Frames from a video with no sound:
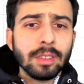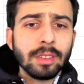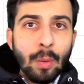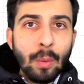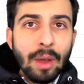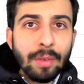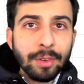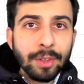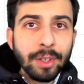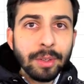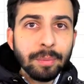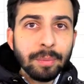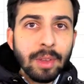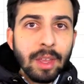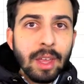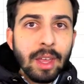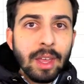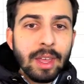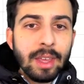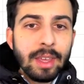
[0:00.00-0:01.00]
However,
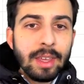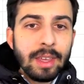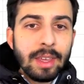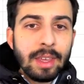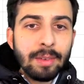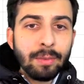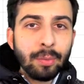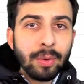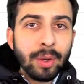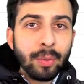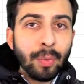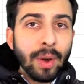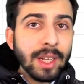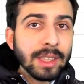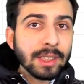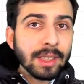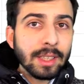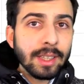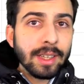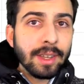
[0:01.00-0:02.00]
if we
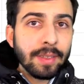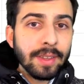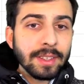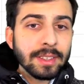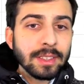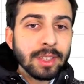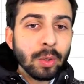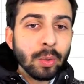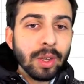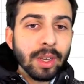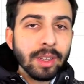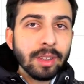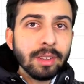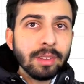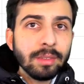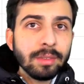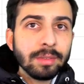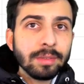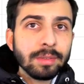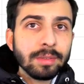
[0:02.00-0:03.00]
right-click this token,
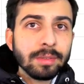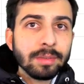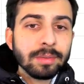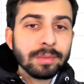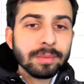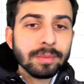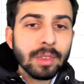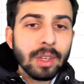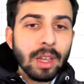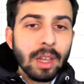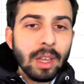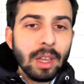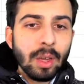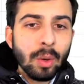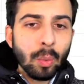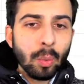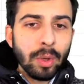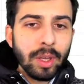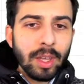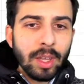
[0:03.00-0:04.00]

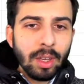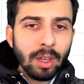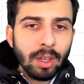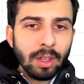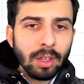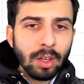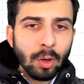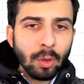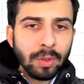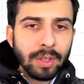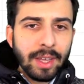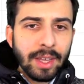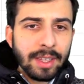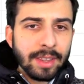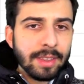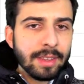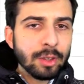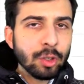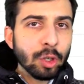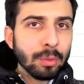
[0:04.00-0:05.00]
we only
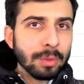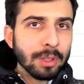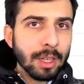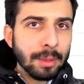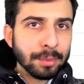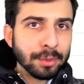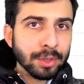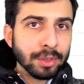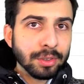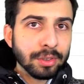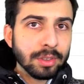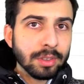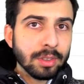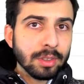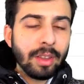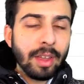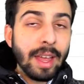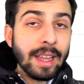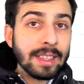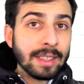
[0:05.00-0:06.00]
get the normal options.
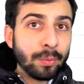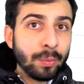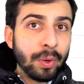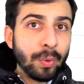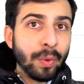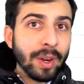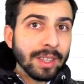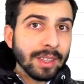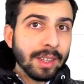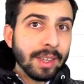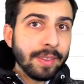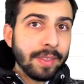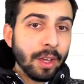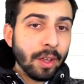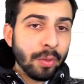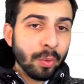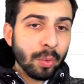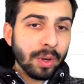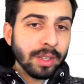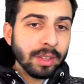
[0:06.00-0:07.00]
And if we right-click the
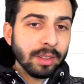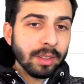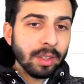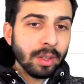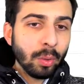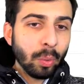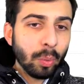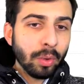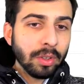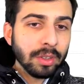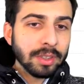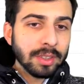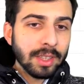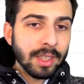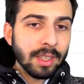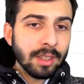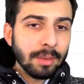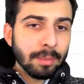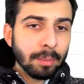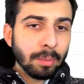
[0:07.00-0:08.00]
other one, we'll
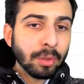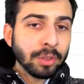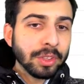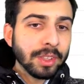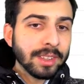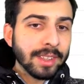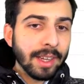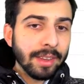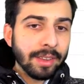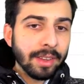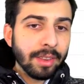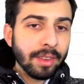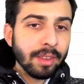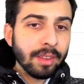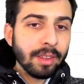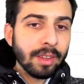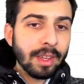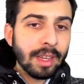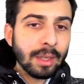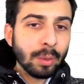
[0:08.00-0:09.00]
see multi-sided.
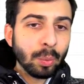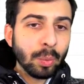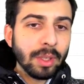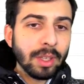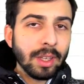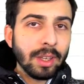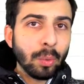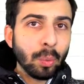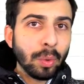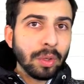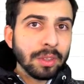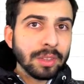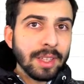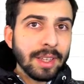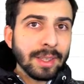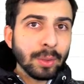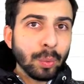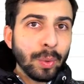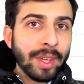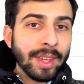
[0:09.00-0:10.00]
We will see
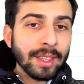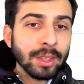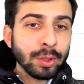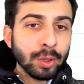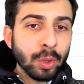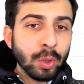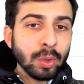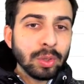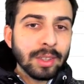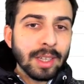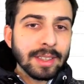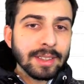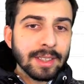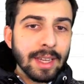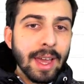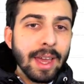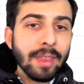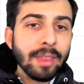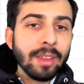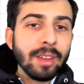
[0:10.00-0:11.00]
that we can choose a
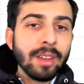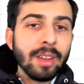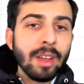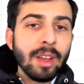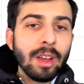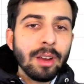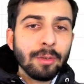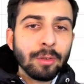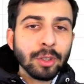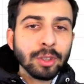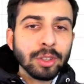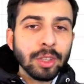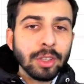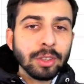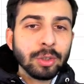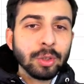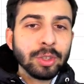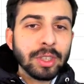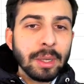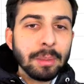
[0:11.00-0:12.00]
side for John
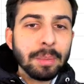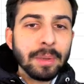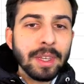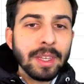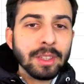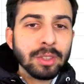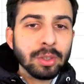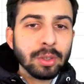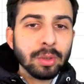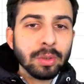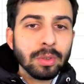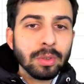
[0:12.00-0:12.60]
to shape into.